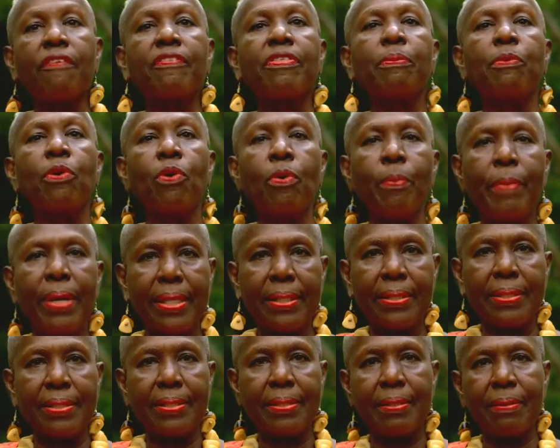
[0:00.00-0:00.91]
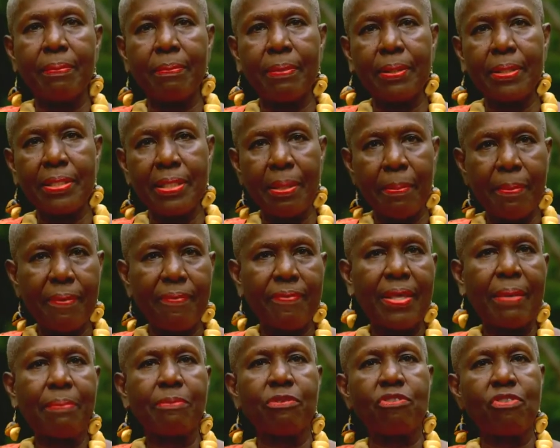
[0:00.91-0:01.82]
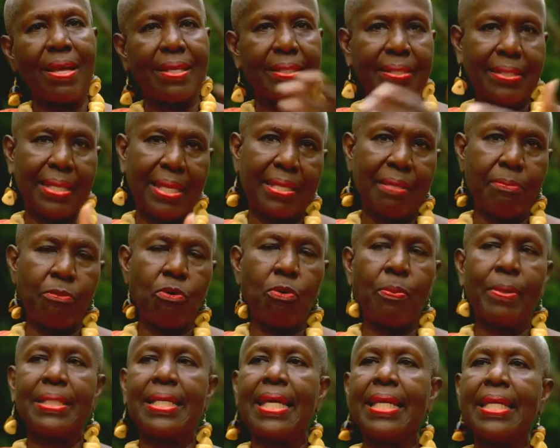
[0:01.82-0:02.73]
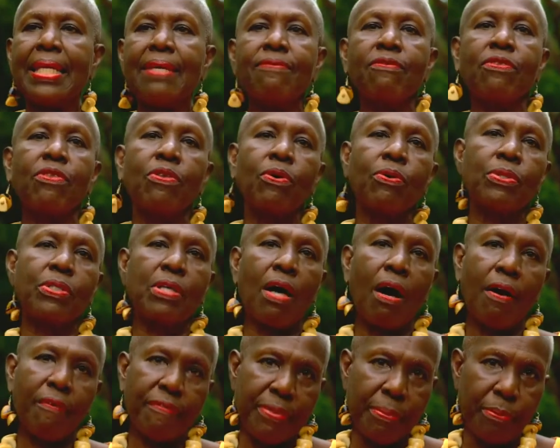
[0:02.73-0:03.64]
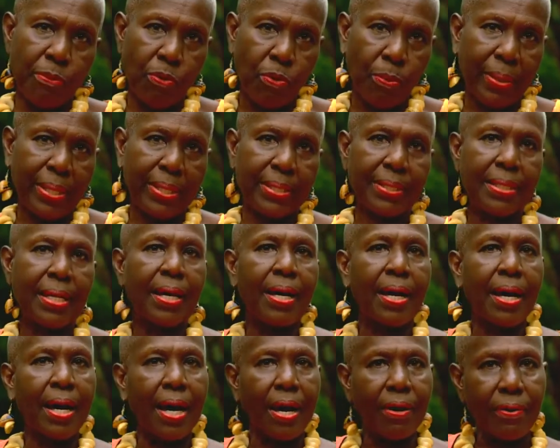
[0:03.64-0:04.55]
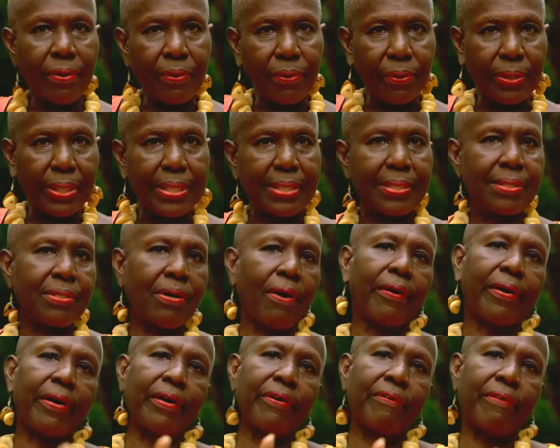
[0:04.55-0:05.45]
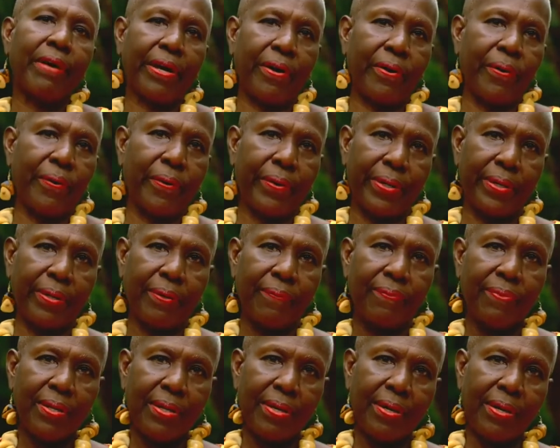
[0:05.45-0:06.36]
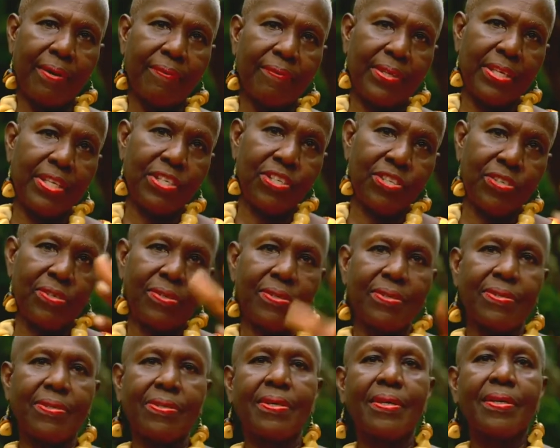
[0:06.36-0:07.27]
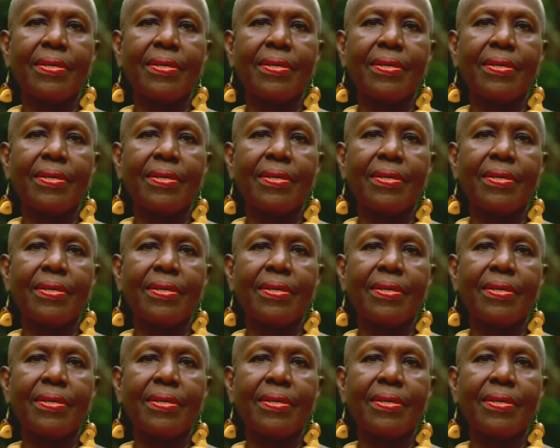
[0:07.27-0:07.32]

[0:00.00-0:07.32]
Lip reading: the moment, but some of them transcend the moment, and even those of the moment are a good historical record of the issues.